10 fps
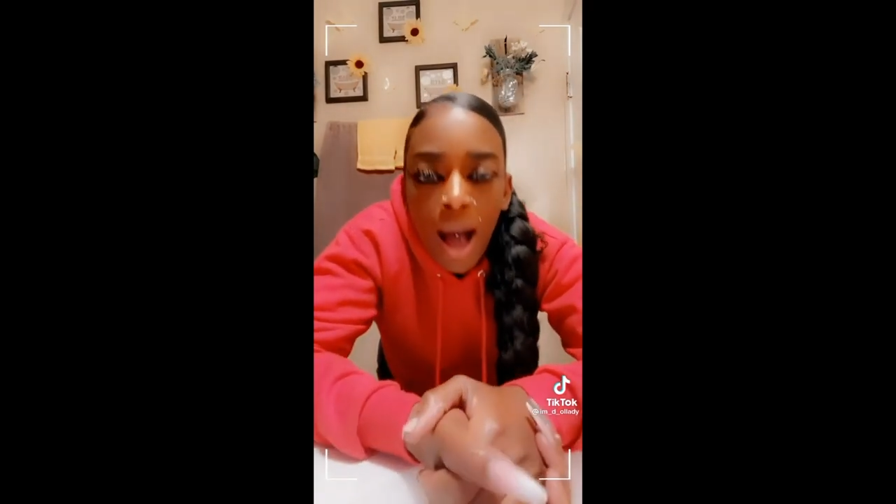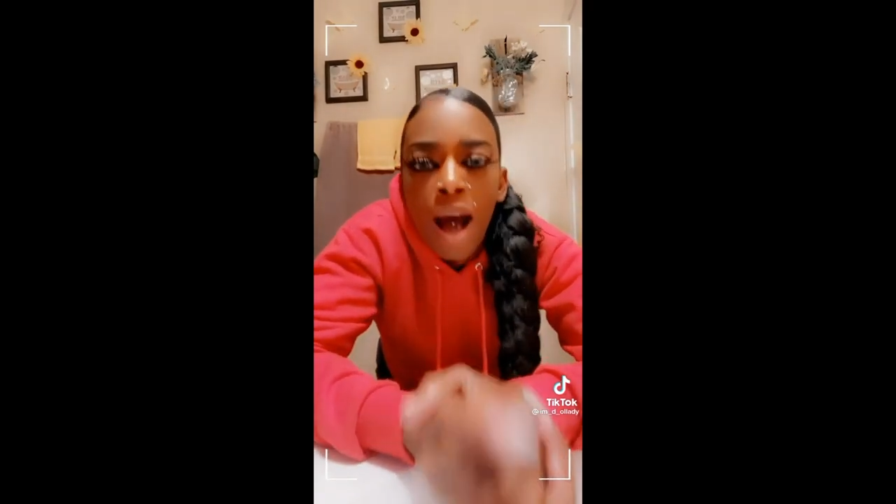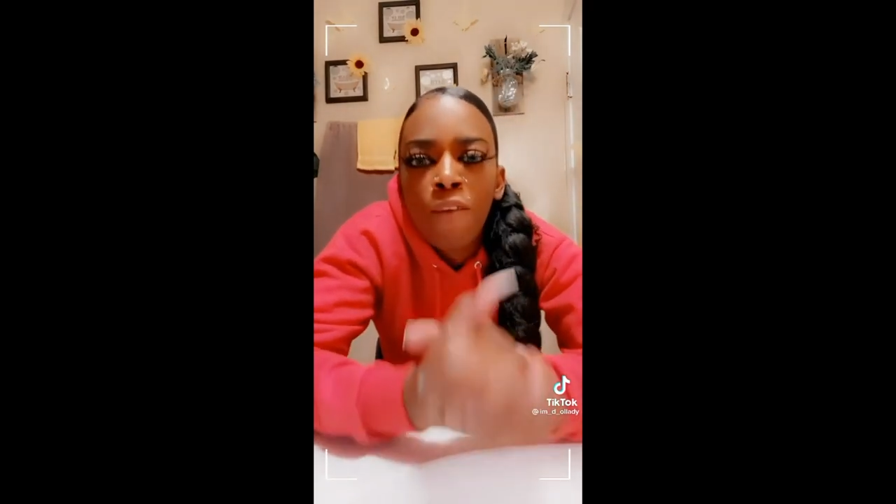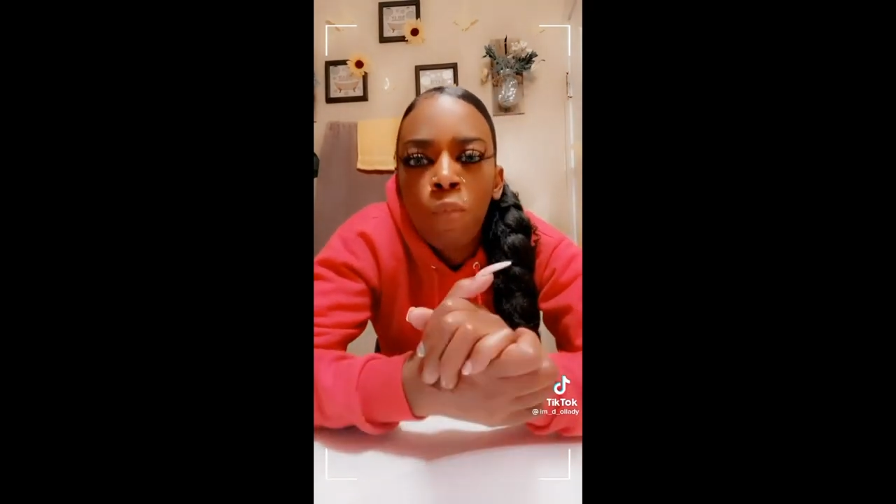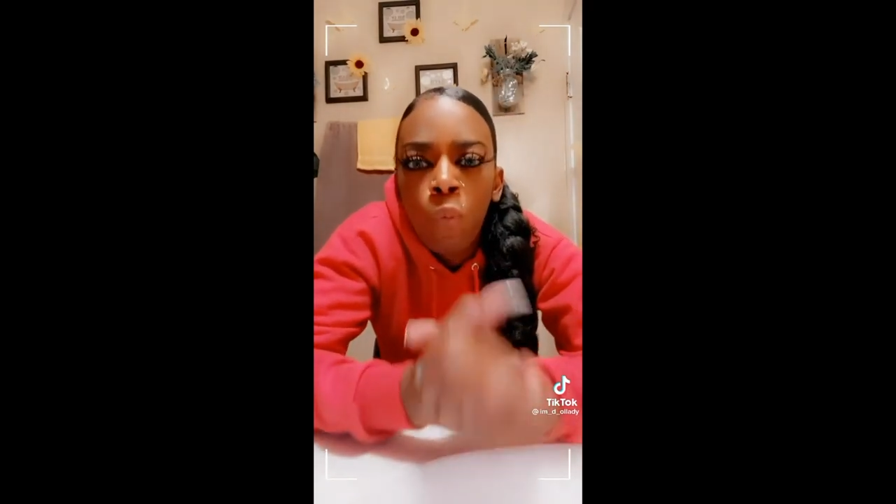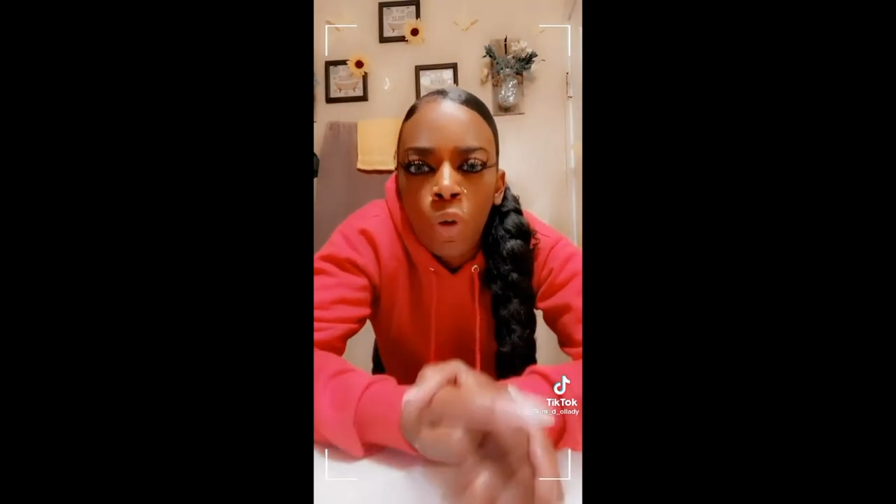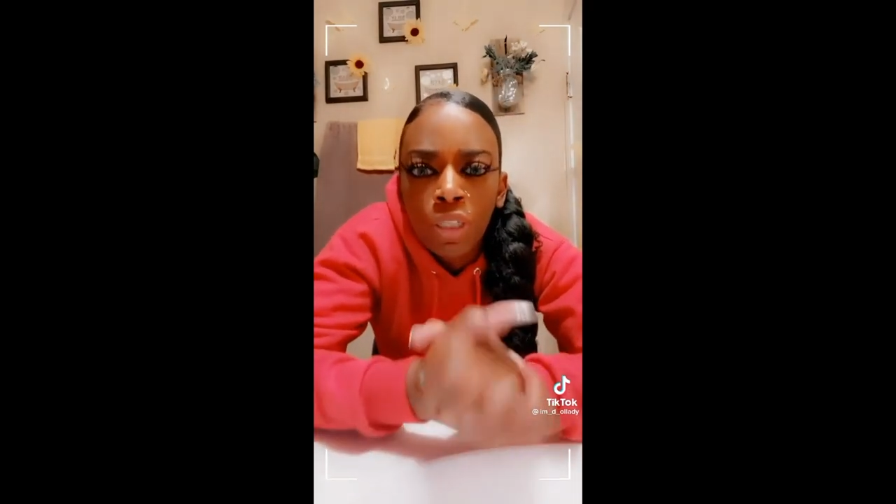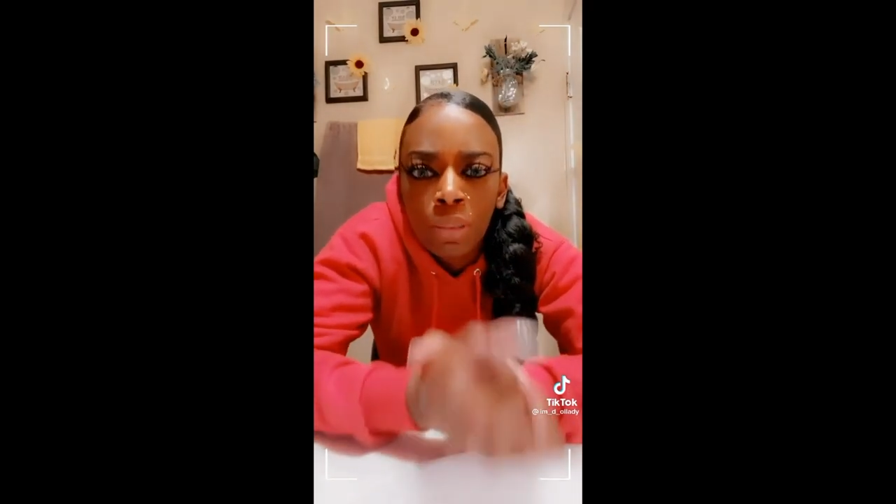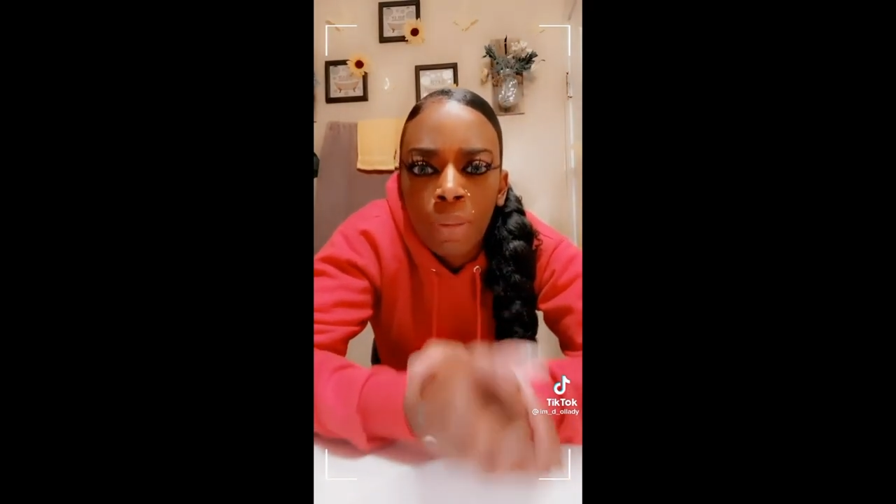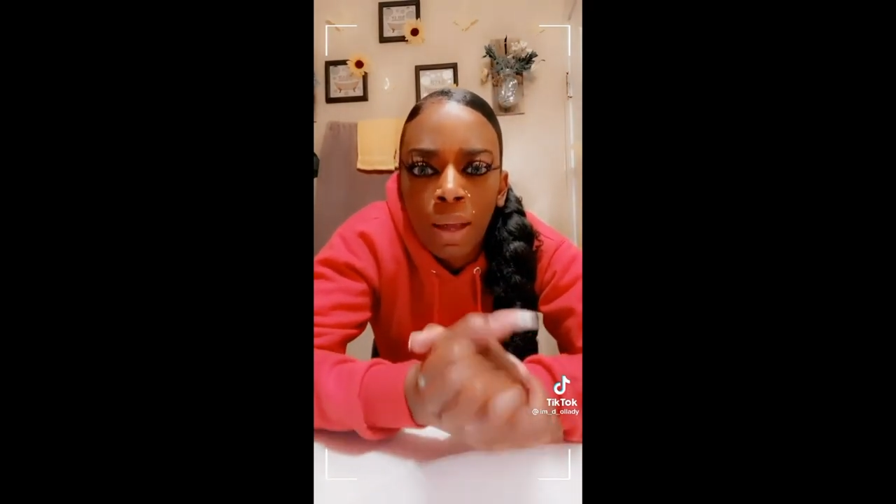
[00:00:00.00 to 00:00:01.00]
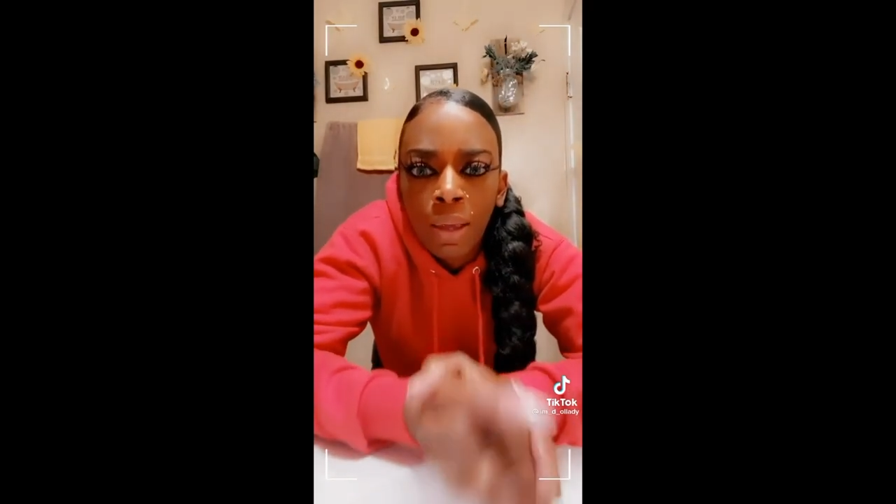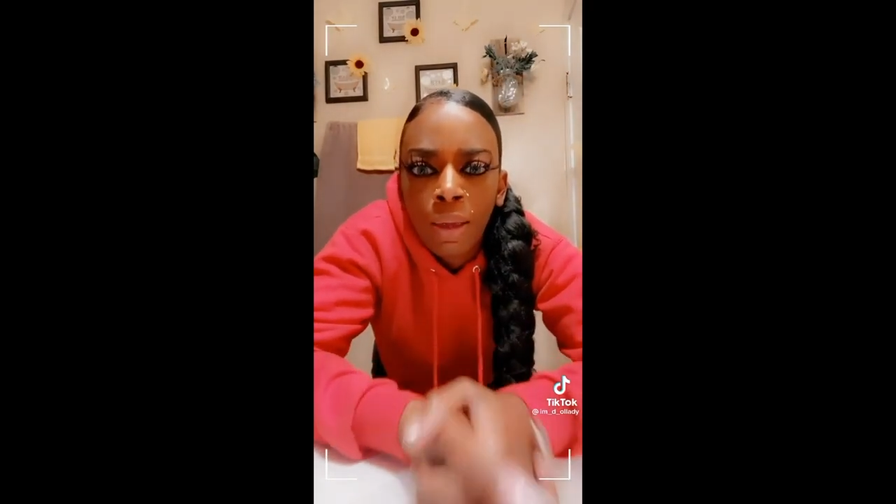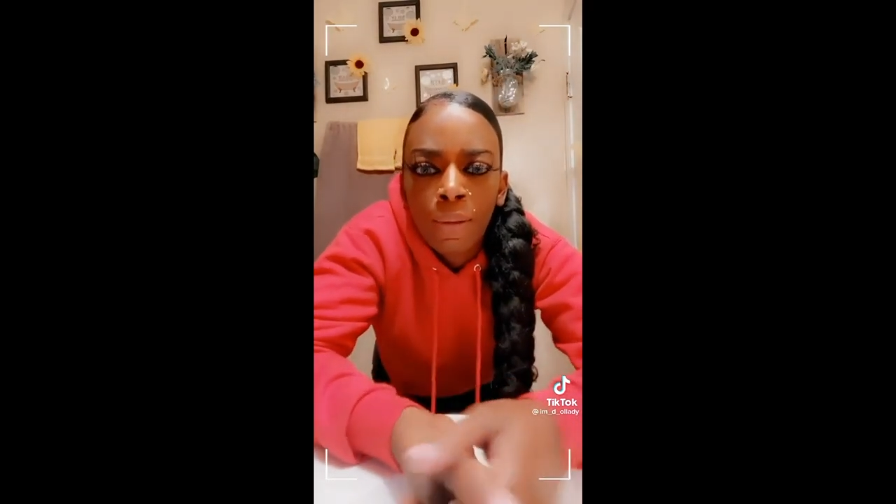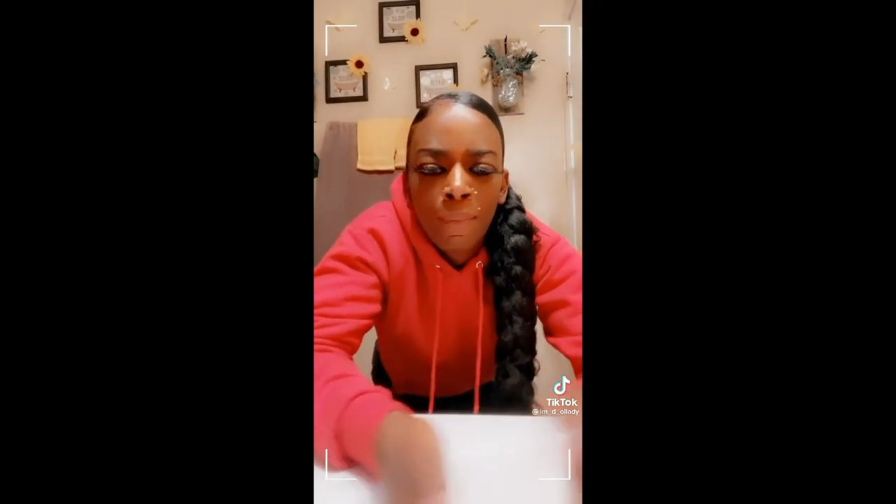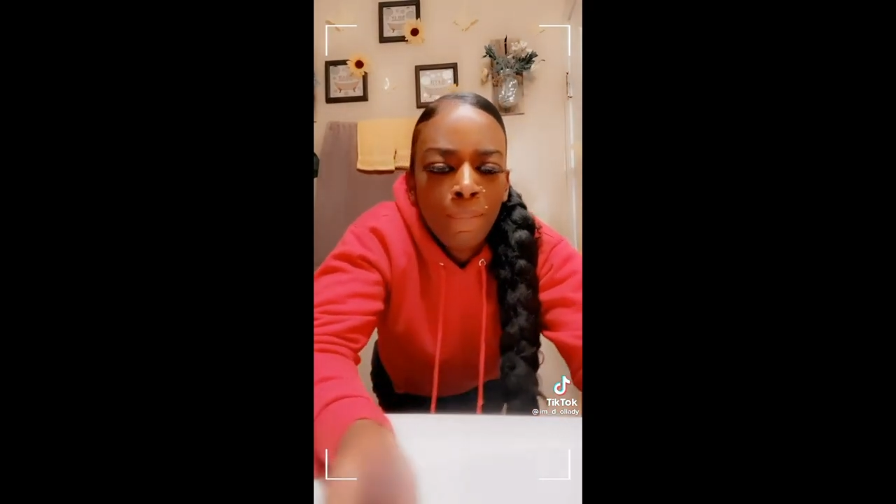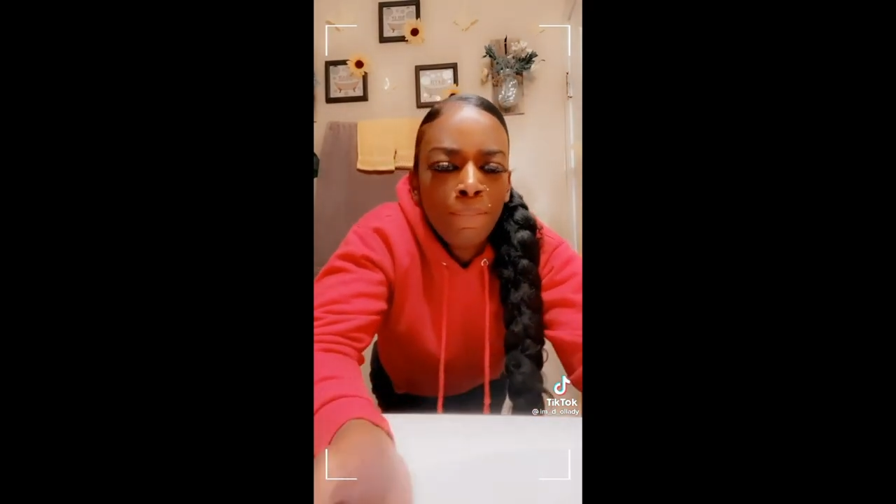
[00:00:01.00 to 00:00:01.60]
I've washed my hair